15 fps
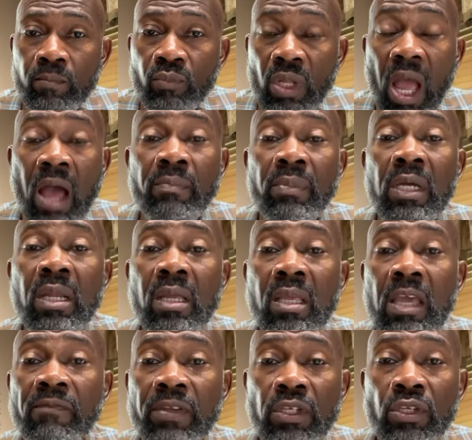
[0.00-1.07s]
I'm going to
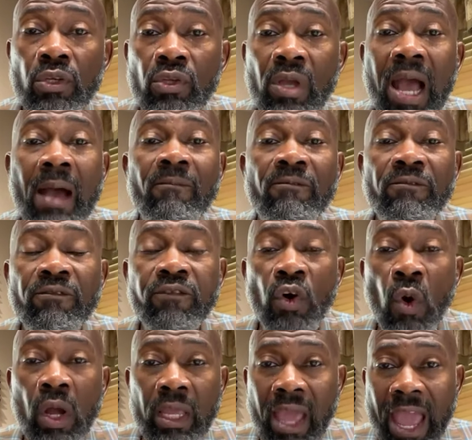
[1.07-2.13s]
give it to you. I'm
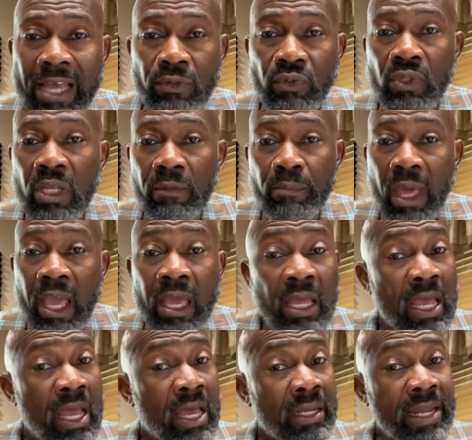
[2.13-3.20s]
forecasting, man.
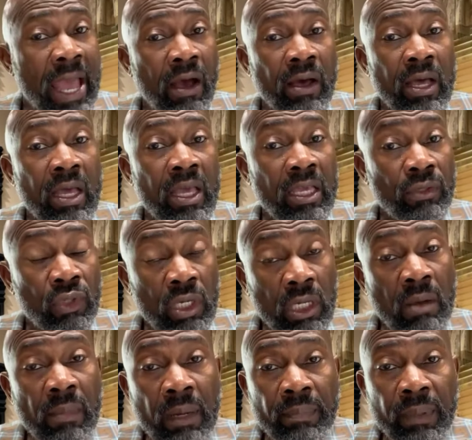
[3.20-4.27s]
Now, he's going to
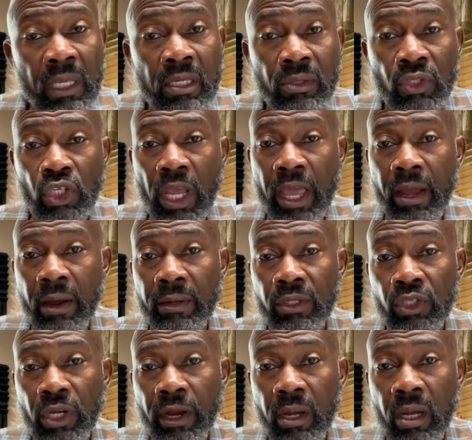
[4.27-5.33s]
come up against
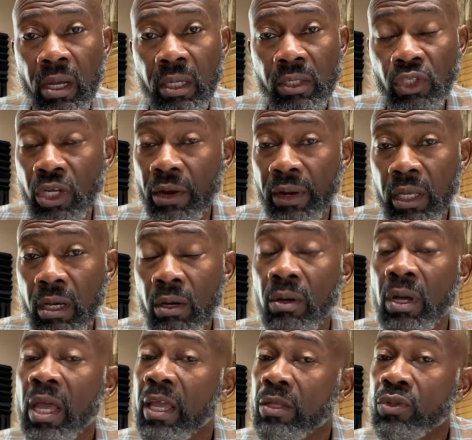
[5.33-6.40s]
Jericho.
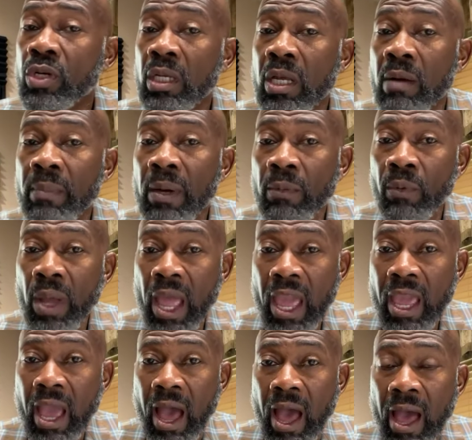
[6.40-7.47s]
He's going to come up with
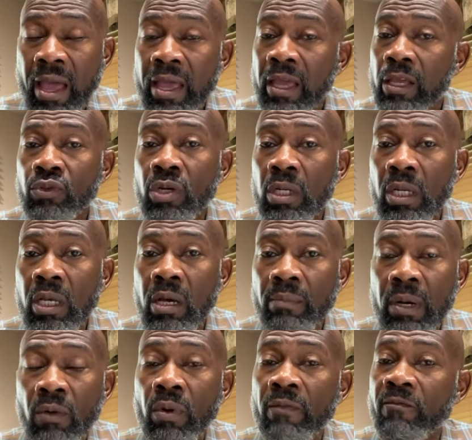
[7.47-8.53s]
Ai. He's going to come
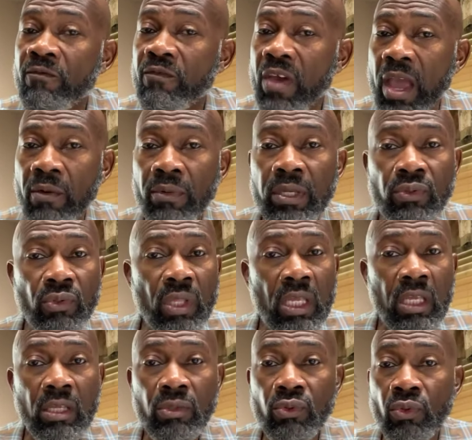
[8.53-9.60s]
up with various
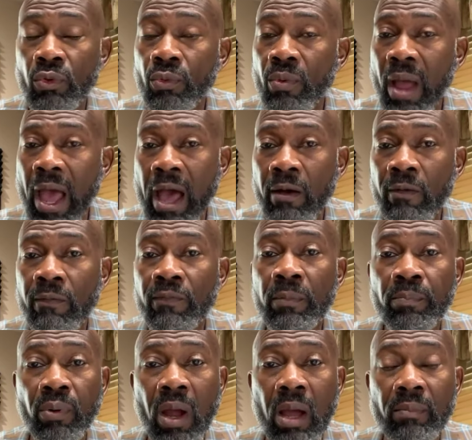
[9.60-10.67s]
things throughout the
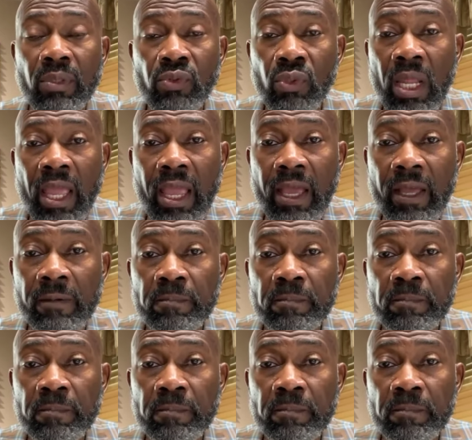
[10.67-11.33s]
promised land.